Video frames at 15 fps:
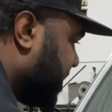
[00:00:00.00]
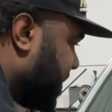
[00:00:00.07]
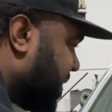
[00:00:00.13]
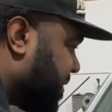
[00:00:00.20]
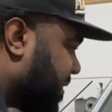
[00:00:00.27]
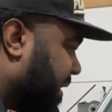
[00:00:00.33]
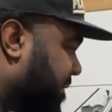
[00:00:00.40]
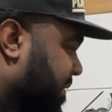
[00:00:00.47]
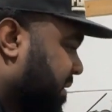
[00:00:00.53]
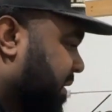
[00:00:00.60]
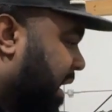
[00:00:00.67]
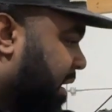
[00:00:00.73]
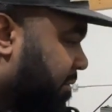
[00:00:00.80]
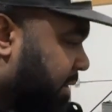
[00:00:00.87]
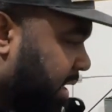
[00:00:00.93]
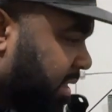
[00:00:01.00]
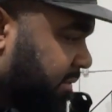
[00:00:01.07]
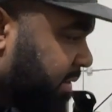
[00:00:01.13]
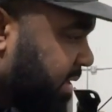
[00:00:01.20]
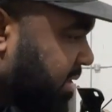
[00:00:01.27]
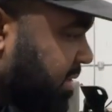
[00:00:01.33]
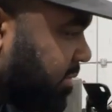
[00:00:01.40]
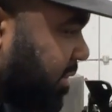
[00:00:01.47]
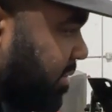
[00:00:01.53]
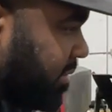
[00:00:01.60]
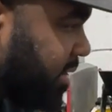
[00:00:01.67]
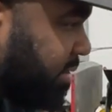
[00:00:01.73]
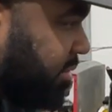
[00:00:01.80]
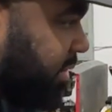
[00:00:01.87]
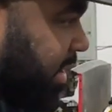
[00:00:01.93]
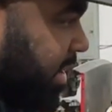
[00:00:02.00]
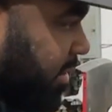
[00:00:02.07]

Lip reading: of this stuff is not relevant to what we're doing at